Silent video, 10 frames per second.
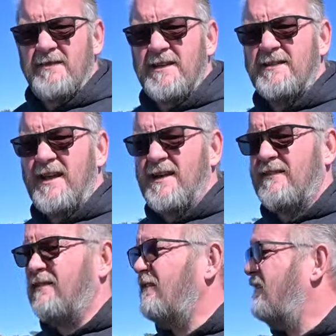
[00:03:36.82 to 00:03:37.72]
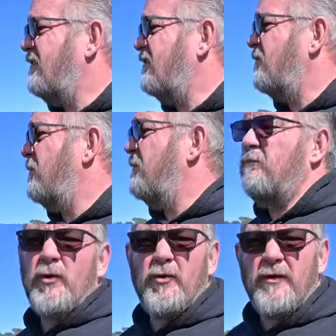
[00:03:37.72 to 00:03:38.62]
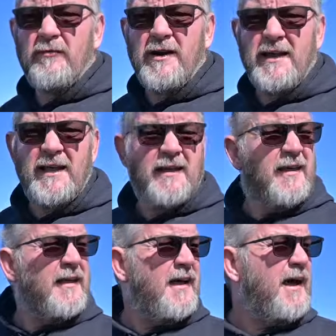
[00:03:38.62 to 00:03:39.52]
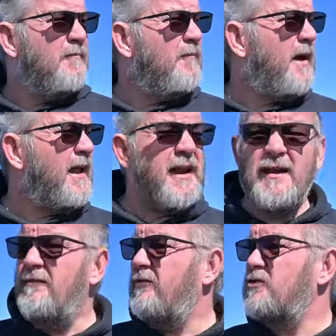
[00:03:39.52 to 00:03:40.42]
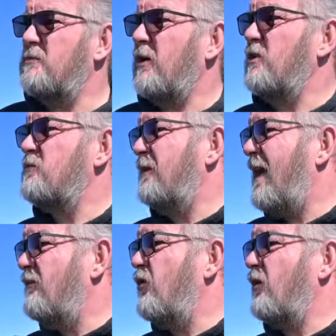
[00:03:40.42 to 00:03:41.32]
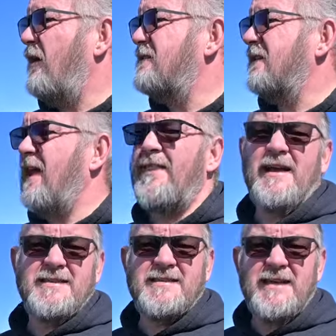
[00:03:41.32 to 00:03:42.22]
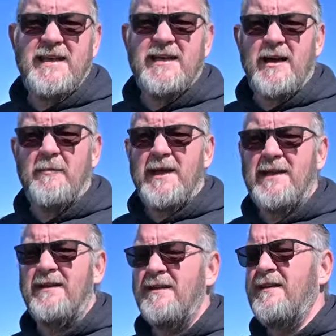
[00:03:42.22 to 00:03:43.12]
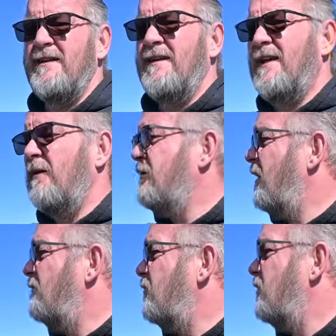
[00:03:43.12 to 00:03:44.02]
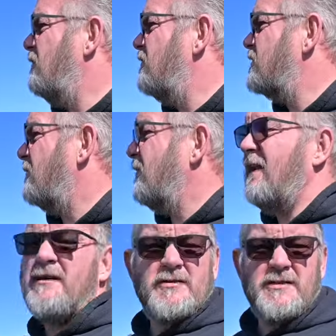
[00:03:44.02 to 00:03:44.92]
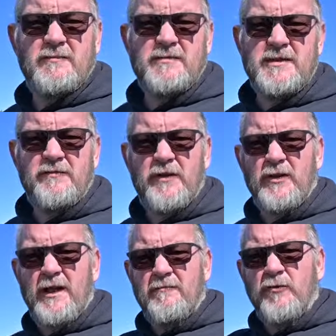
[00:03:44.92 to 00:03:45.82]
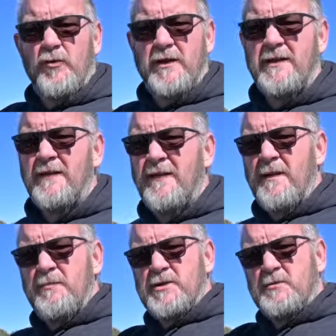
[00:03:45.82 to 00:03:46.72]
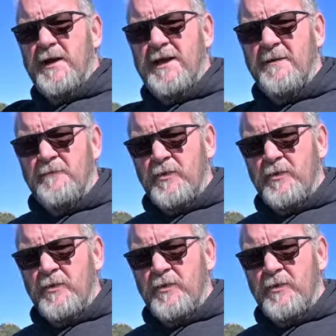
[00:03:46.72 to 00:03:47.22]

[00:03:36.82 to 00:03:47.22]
is just a bit boring, really. And unfortunately, because we're now not going to get that sea come in, I'm looking for something else to fill that void between